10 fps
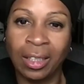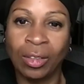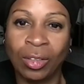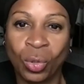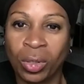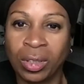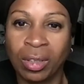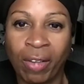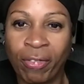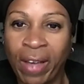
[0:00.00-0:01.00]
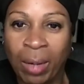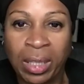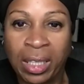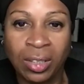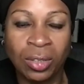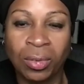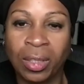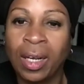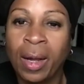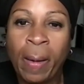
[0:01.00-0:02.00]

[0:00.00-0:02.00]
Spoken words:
the stories of our family history.